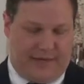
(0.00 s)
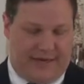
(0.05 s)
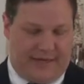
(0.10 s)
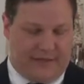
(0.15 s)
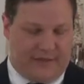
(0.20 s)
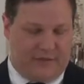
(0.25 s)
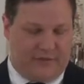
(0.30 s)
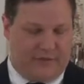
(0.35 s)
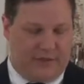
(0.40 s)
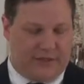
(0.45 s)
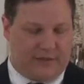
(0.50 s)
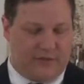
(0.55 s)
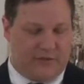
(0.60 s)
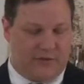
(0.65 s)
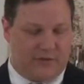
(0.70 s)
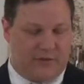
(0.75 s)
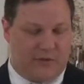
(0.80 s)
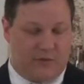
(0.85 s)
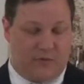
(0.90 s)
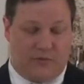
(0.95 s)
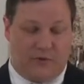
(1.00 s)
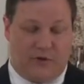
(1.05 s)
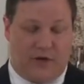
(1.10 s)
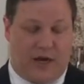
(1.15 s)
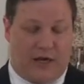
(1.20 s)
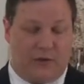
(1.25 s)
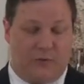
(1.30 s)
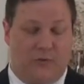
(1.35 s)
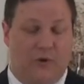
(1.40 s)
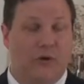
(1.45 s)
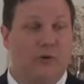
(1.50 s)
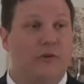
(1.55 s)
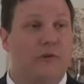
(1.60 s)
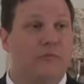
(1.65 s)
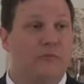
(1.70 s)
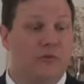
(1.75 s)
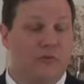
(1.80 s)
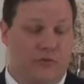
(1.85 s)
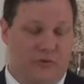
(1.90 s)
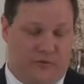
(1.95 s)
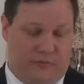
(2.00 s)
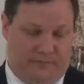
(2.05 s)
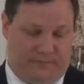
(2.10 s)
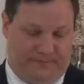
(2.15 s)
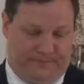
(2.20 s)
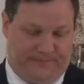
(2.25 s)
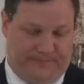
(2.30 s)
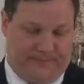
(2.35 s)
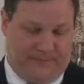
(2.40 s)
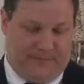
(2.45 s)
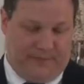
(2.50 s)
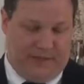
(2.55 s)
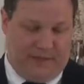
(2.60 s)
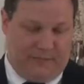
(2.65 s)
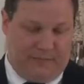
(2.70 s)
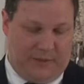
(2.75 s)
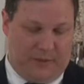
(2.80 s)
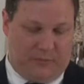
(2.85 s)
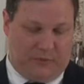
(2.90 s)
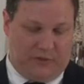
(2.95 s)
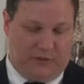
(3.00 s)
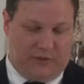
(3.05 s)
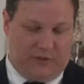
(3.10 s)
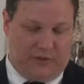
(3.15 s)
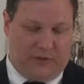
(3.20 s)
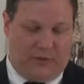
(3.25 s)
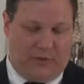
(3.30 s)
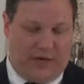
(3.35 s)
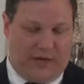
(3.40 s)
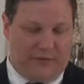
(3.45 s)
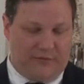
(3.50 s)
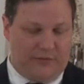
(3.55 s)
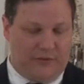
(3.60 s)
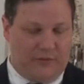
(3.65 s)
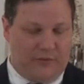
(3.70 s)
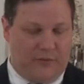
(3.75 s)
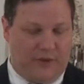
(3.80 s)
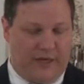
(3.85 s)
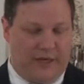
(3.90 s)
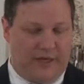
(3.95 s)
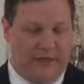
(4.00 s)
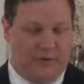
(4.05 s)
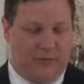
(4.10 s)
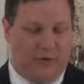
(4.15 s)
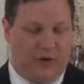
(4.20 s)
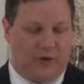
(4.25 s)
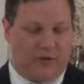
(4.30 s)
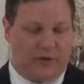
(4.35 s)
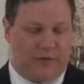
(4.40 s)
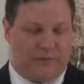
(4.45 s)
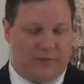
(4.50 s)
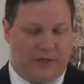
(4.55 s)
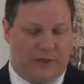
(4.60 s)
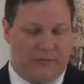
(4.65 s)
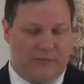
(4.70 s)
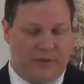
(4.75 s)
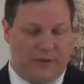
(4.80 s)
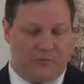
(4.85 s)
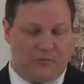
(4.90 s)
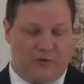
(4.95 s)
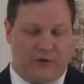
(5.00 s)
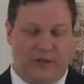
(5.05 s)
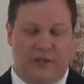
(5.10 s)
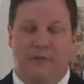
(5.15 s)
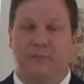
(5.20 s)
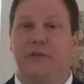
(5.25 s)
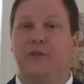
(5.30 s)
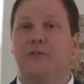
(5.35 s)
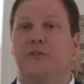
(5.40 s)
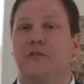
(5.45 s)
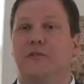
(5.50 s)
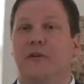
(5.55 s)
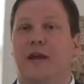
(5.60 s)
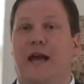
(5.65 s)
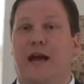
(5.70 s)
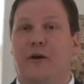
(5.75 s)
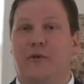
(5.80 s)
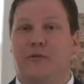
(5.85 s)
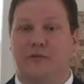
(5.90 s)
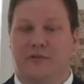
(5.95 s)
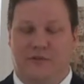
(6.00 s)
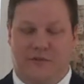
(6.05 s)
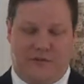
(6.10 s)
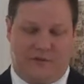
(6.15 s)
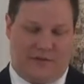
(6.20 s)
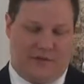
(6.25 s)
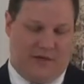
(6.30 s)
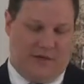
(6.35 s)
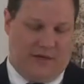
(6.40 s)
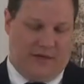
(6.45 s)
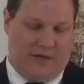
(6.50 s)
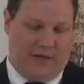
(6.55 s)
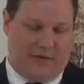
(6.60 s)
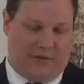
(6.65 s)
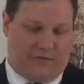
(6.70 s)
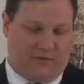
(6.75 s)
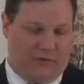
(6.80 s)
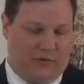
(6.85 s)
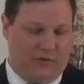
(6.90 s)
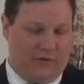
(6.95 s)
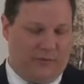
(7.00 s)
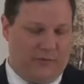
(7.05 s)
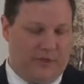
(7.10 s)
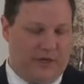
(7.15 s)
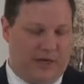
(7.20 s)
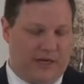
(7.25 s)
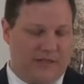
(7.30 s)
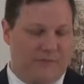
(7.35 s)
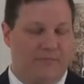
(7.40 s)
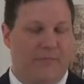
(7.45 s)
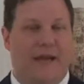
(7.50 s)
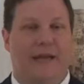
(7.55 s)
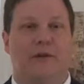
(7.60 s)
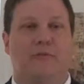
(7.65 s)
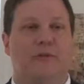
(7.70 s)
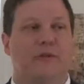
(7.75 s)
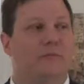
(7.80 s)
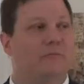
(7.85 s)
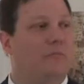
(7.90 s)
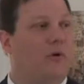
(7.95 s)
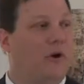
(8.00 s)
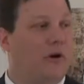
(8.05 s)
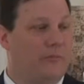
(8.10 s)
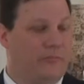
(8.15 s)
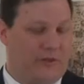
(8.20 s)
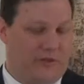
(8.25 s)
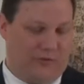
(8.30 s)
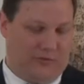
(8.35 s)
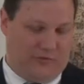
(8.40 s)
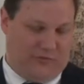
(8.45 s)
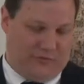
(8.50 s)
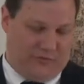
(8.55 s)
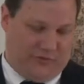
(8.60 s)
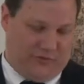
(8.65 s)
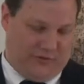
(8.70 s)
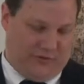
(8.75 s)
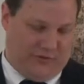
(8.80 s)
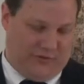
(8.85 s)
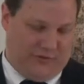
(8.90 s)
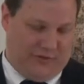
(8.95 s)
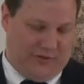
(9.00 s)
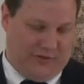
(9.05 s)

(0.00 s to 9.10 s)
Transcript: Tax collectors were not a welcome group. People didn't go out of their way to welcome them and bring them into their houses and throw them a nice banquet and barbecues.